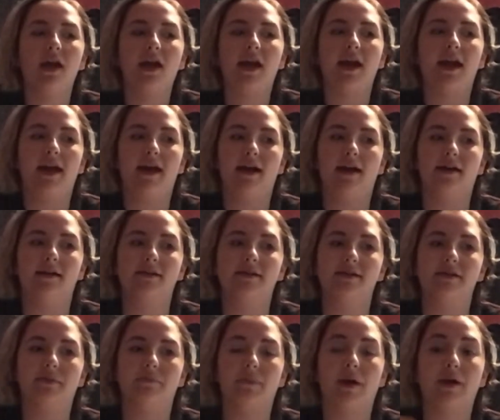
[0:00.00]

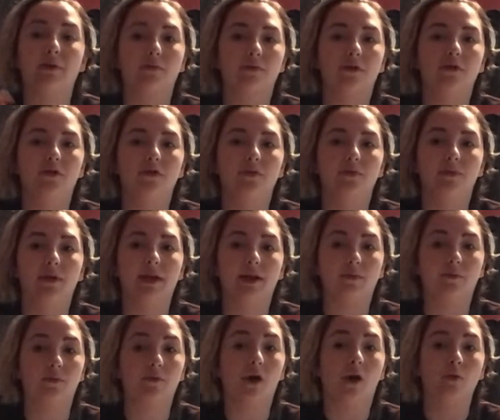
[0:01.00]
and my room like
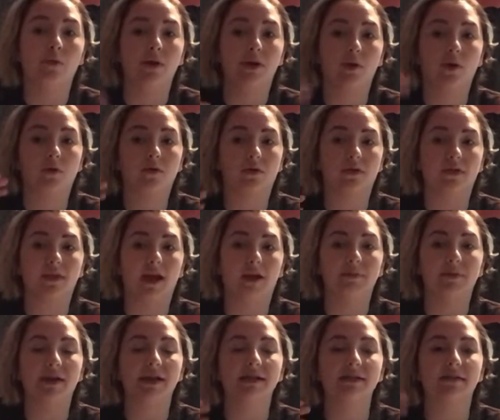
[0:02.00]
got way colder than that
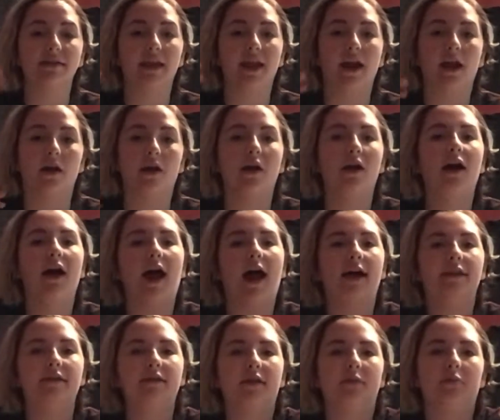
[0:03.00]
because of the air. I
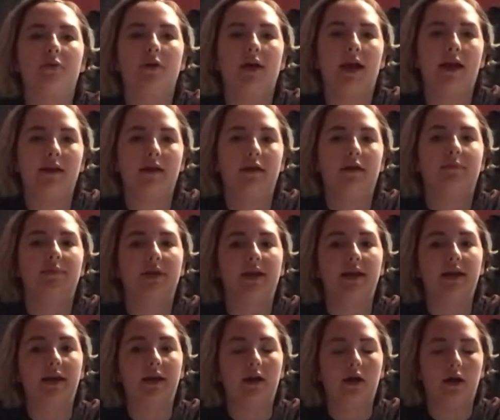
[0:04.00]
ended up hanging a
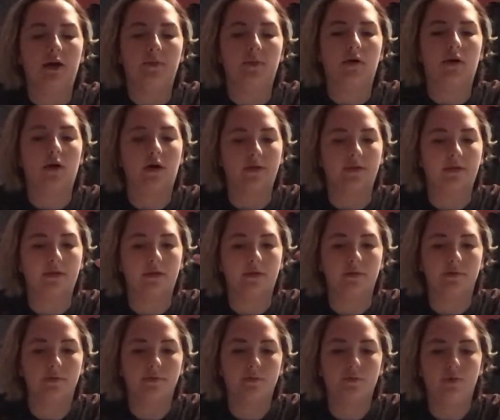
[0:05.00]
blanket up on
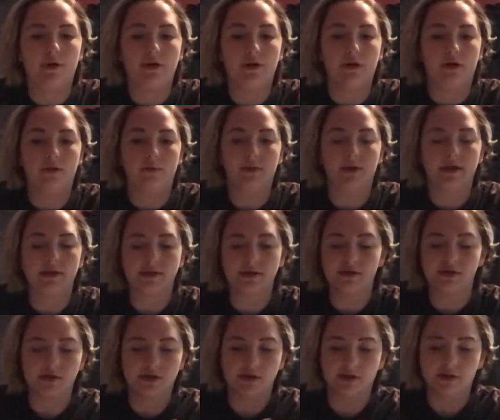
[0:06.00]
the window because
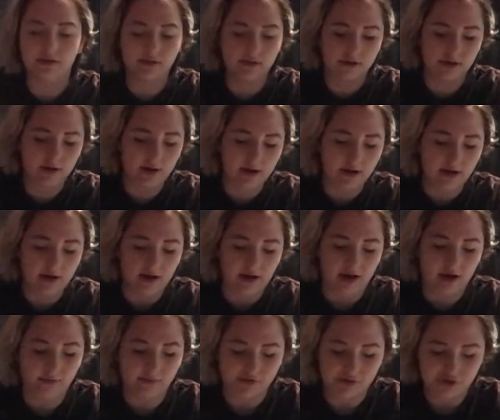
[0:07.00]

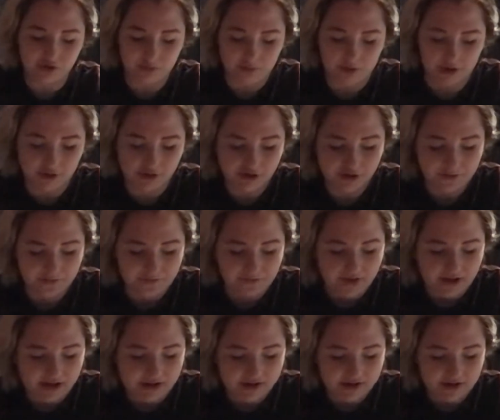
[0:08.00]
it was too much.
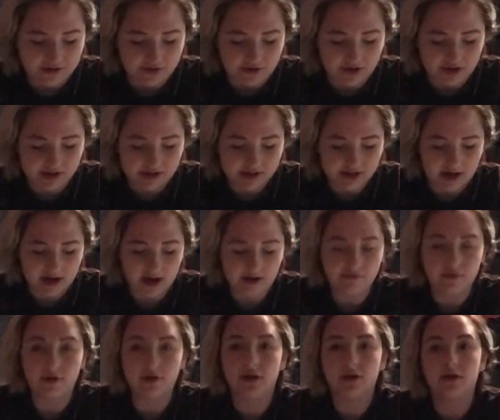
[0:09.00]
So the next thing I have
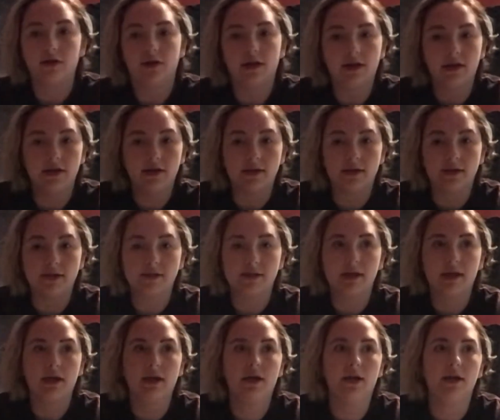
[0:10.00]
on here is,
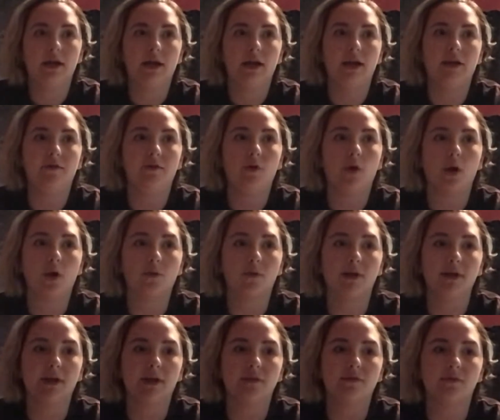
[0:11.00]
if you aren't
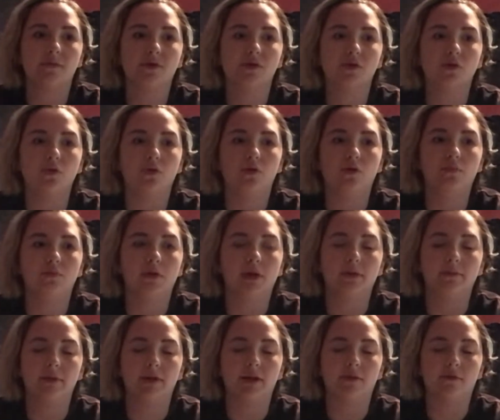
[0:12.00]
renting it from the school, bring a
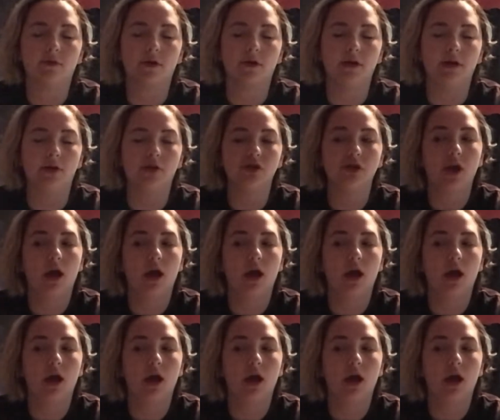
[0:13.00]
mini fridge.